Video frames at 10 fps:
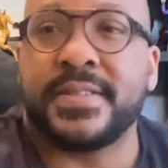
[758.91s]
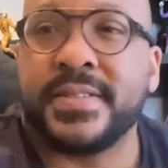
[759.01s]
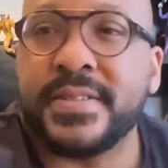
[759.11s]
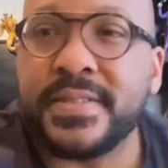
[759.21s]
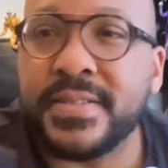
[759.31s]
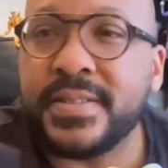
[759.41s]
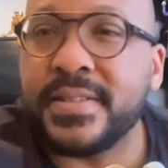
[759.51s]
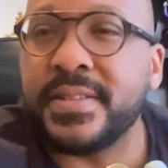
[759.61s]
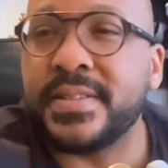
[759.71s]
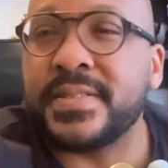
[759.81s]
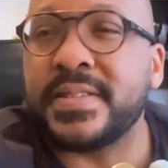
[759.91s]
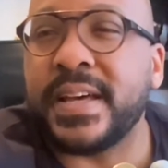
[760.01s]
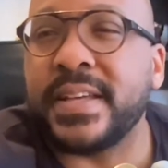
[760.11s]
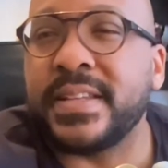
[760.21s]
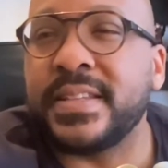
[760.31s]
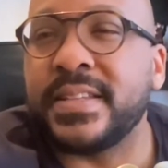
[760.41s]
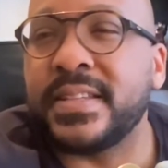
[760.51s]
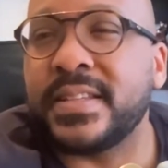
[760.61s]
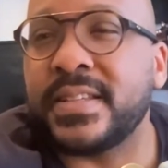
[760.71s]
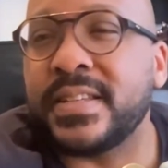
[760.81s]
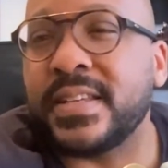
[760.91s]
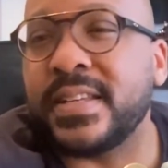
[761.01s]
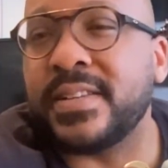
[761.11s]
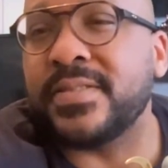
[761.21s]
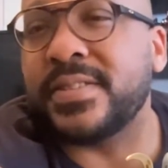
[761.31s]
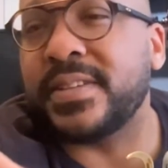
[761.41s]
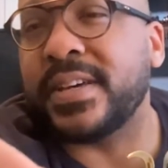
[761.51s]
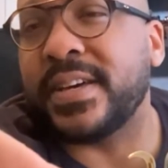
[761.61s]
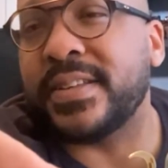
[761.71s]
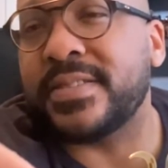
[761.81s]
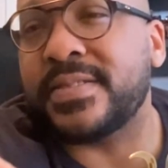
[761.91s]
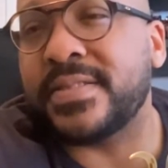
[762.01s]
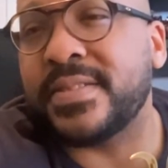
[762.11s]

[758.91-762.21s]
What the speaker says: Cause this thing is tiny, and it really has